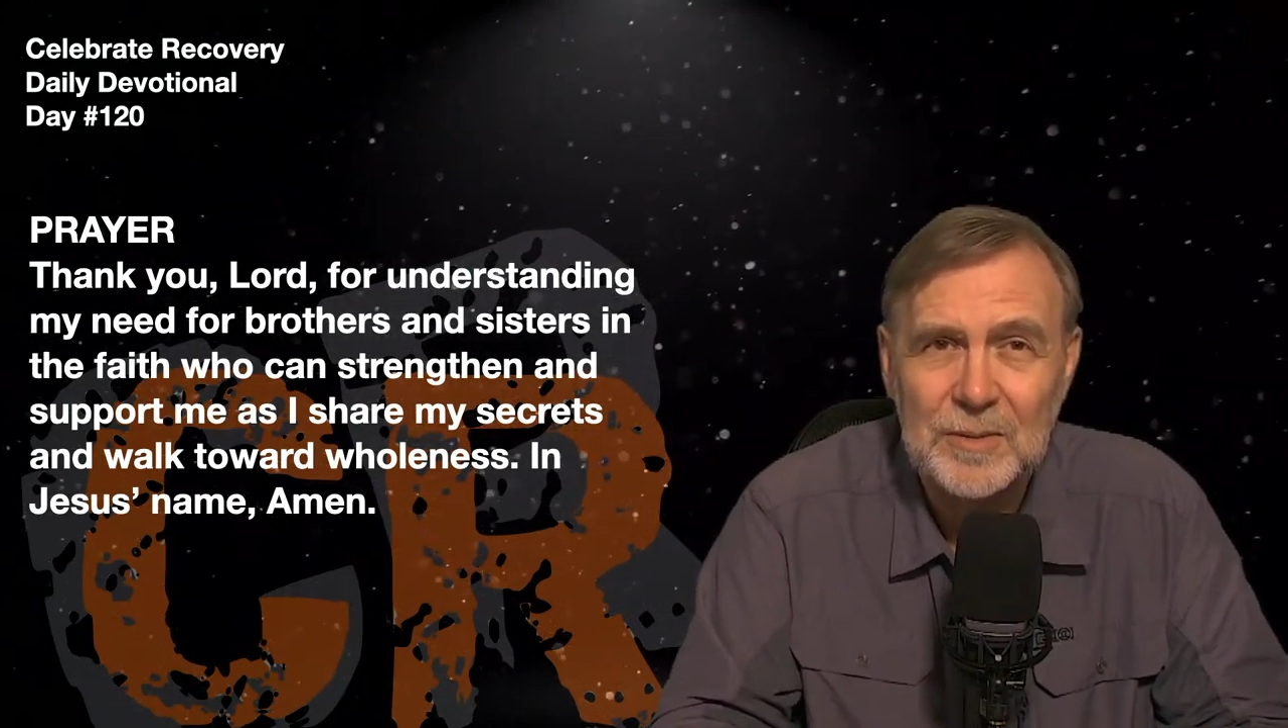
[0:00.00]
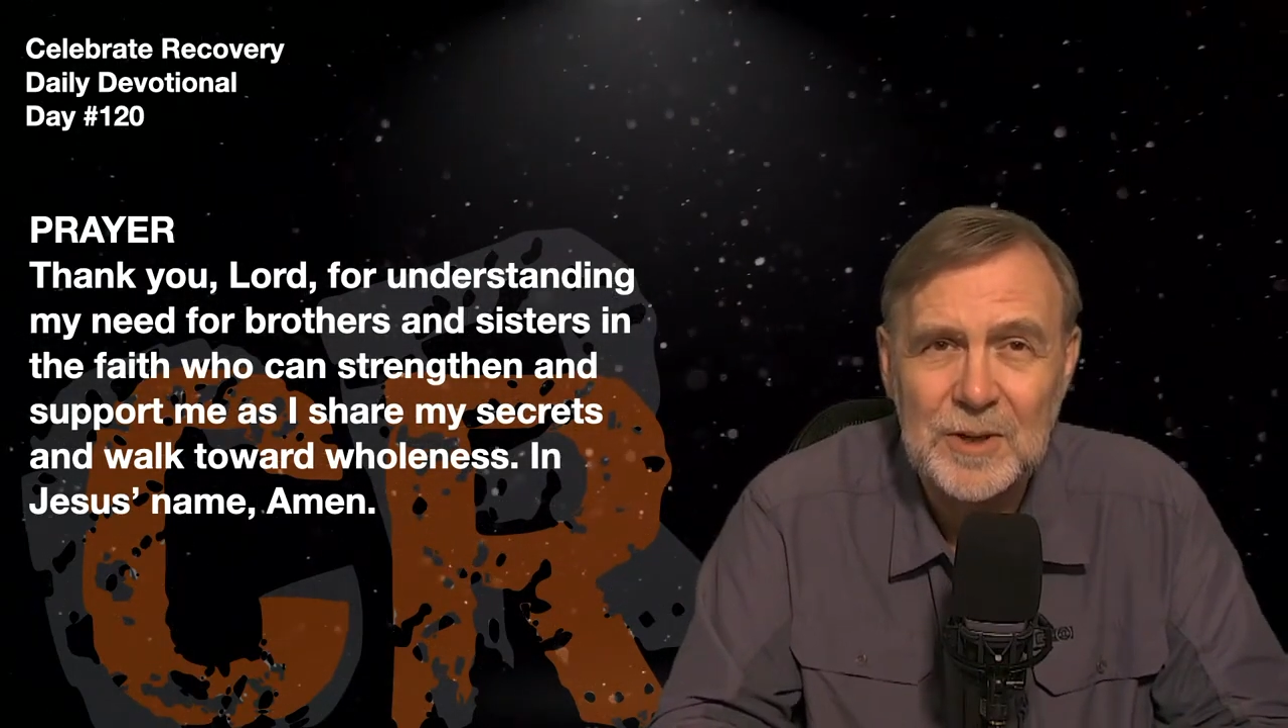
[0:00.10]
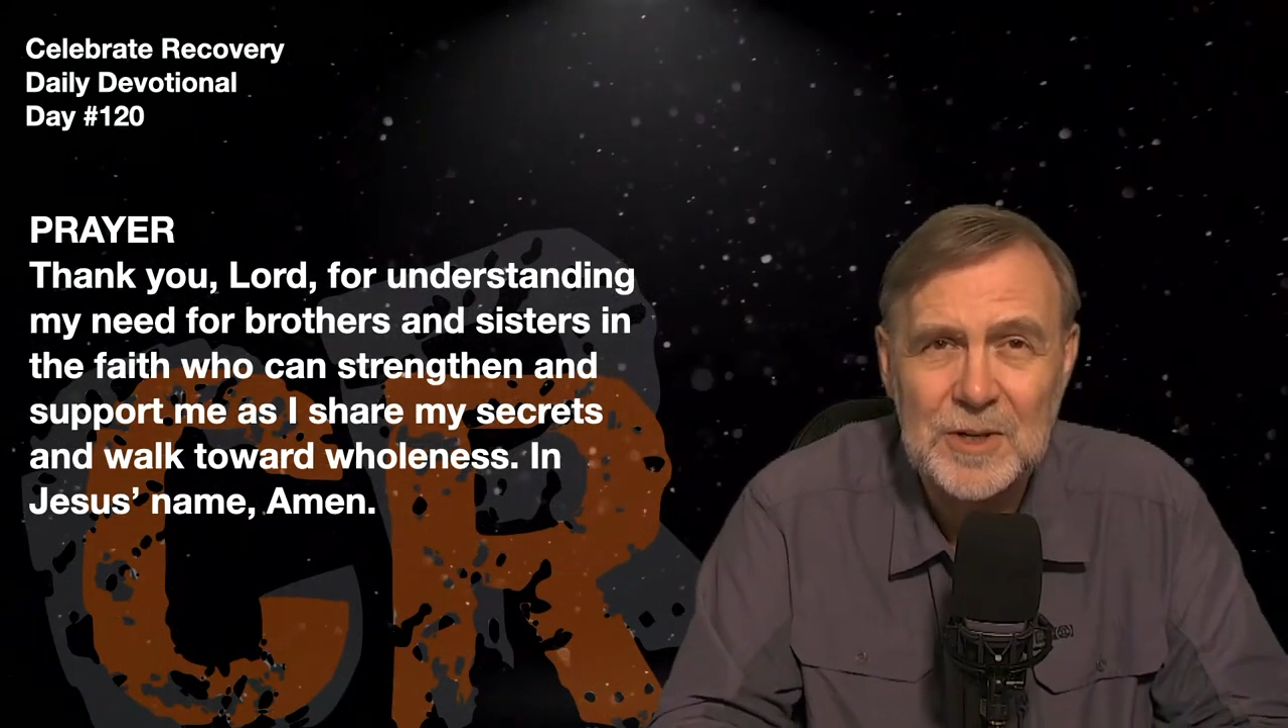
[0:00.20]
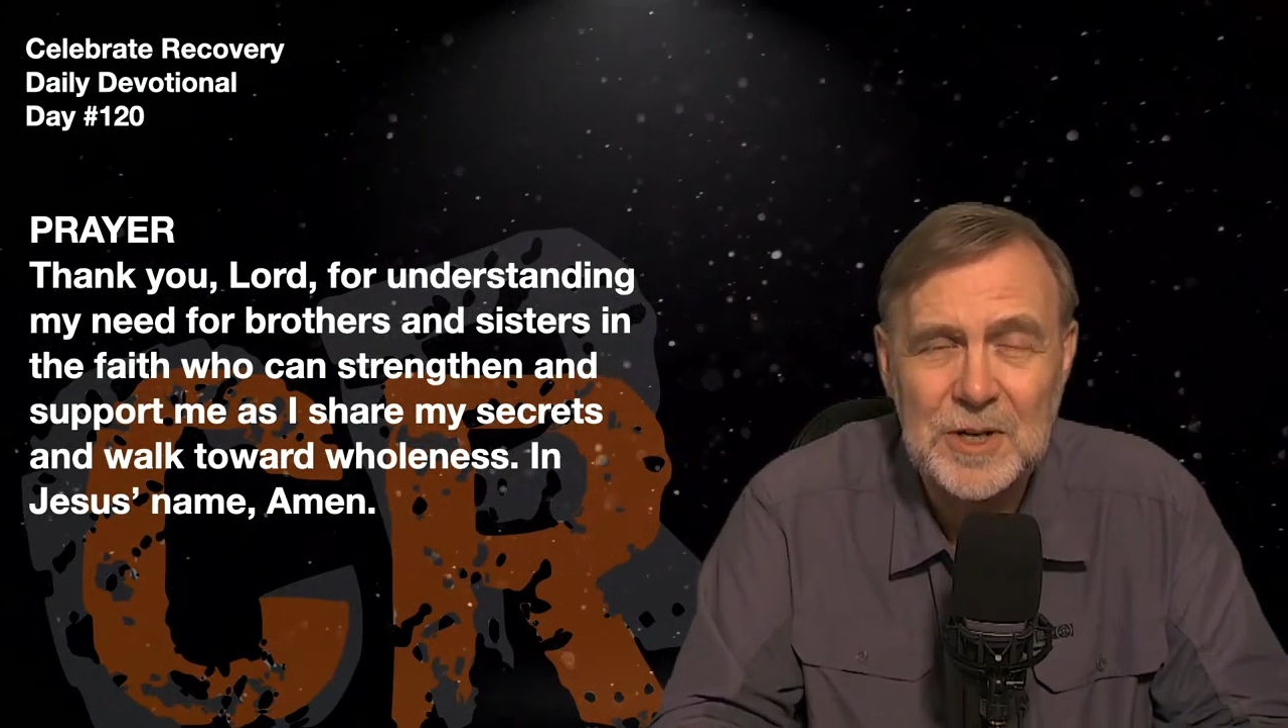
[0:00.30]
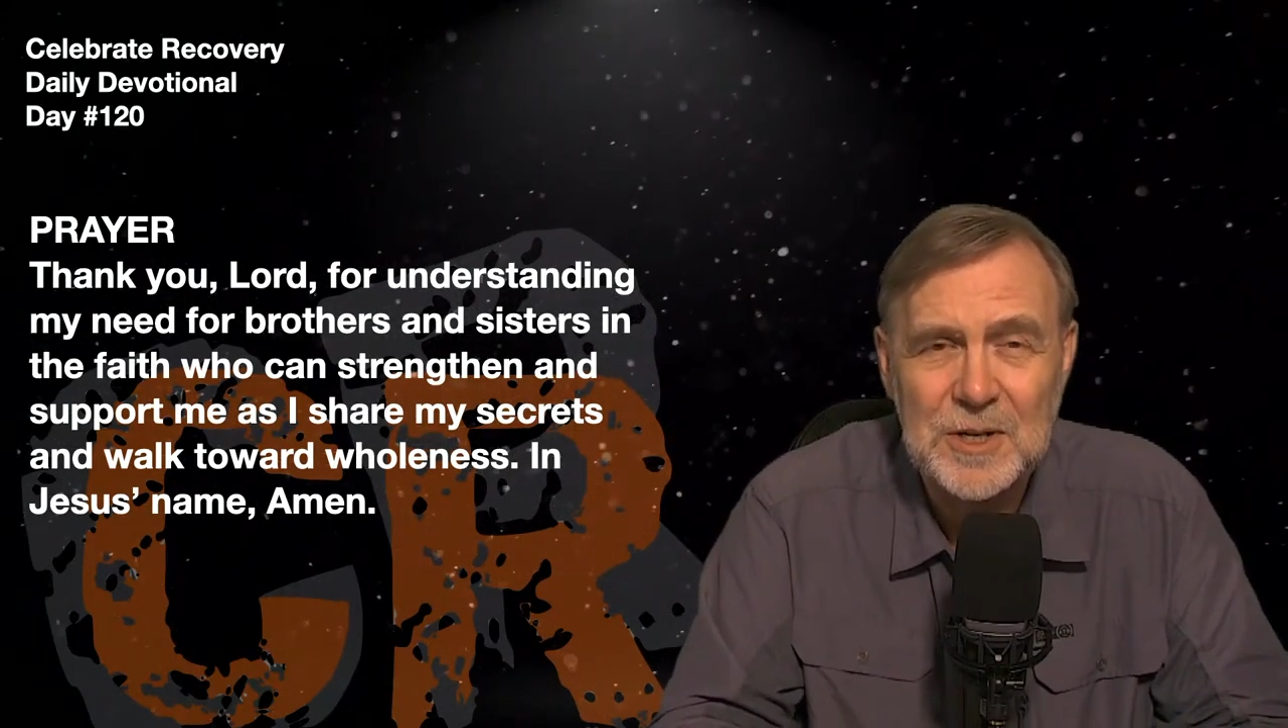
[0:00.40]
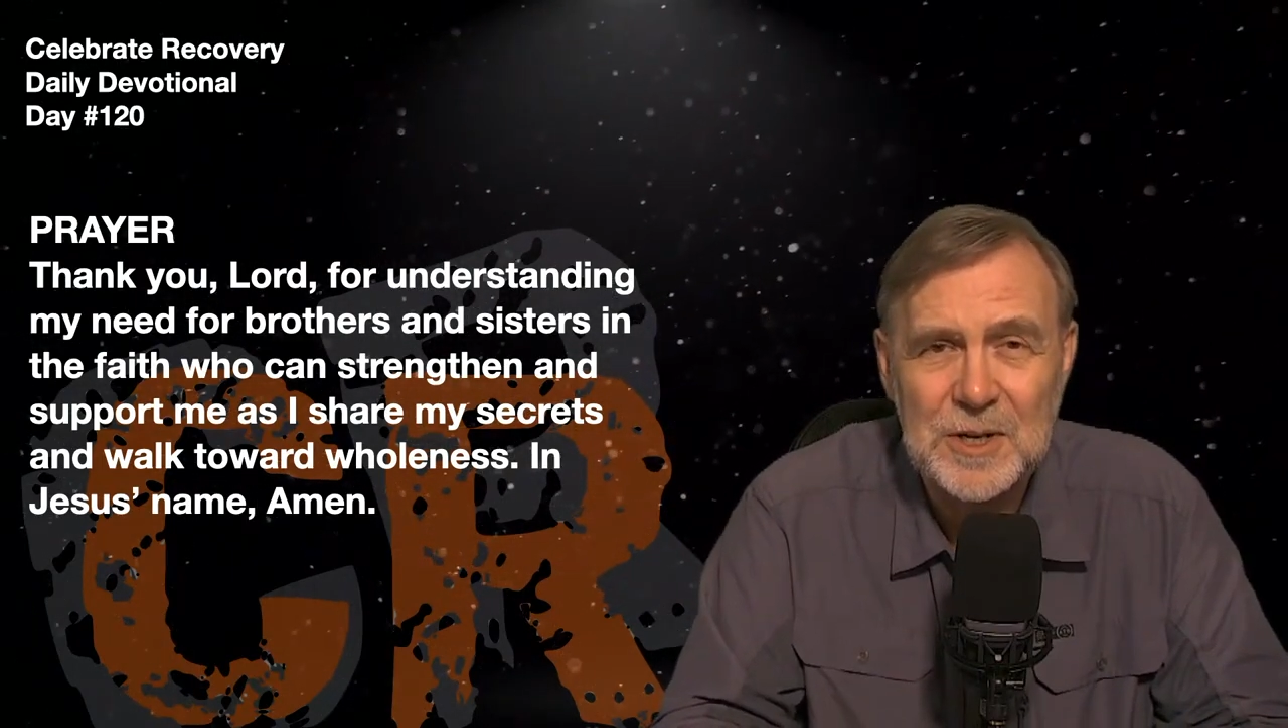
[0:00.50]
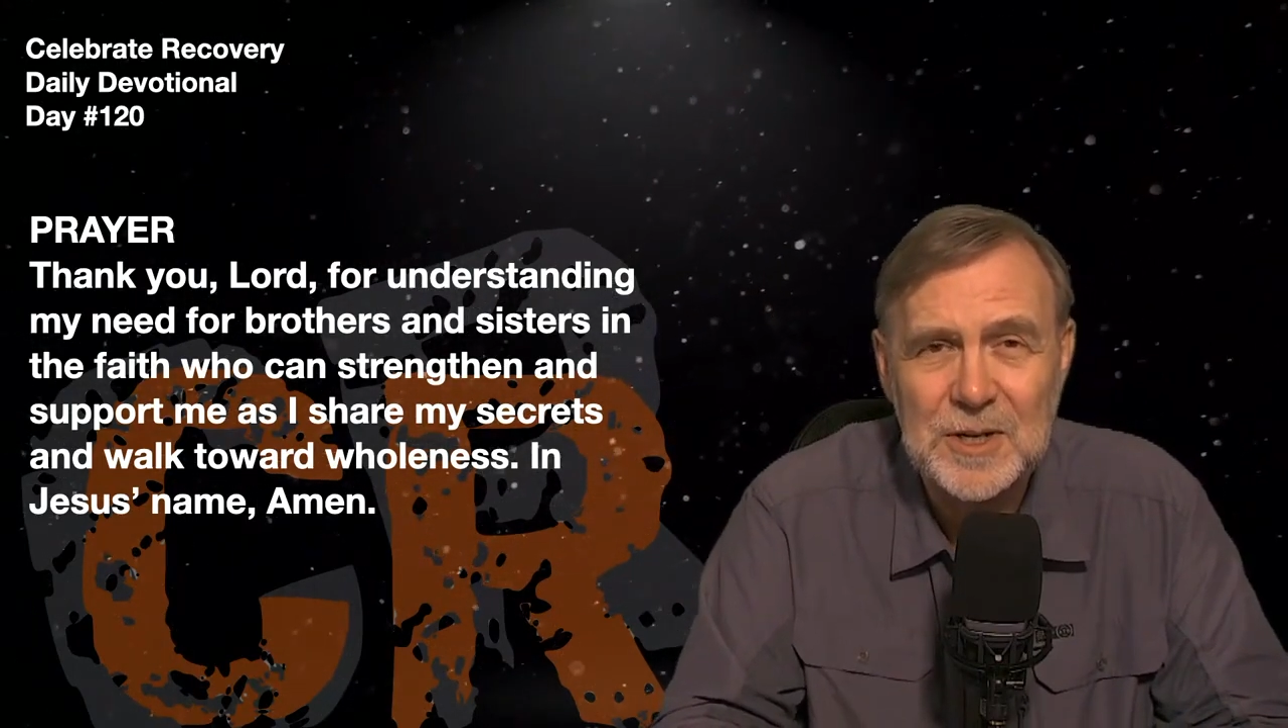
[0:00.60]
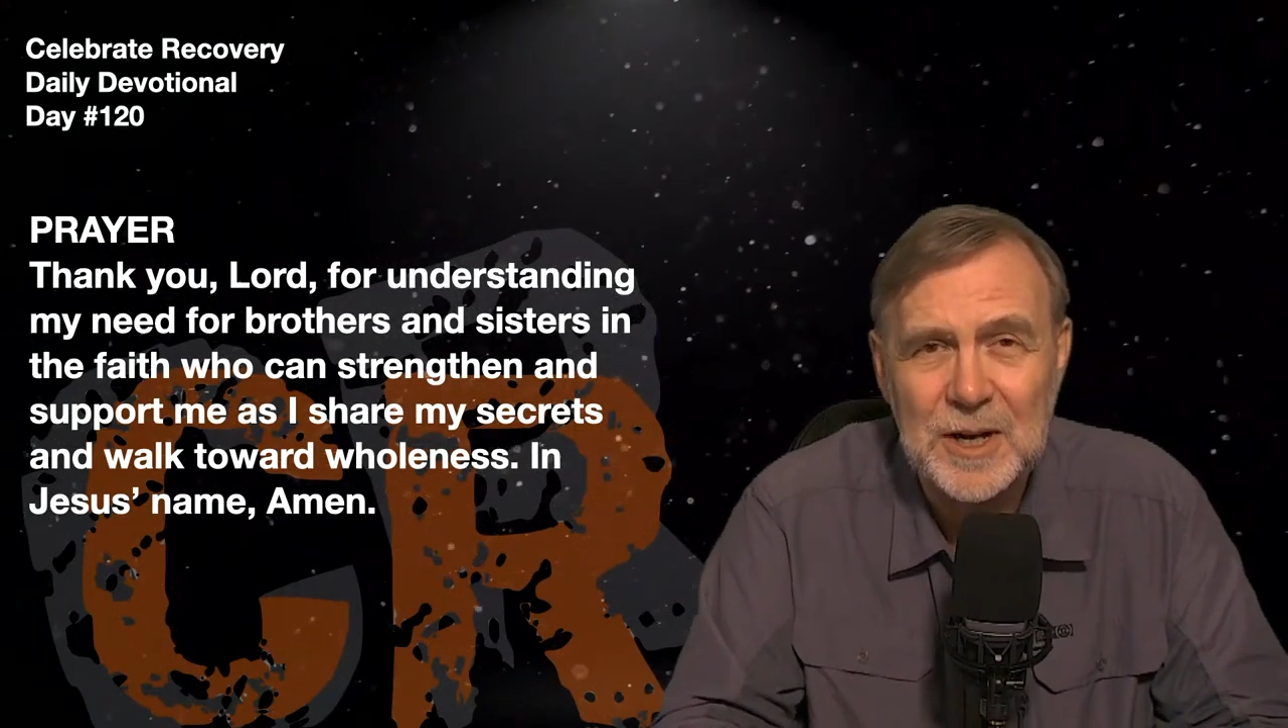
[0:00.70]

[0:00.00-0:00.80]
In Jesus'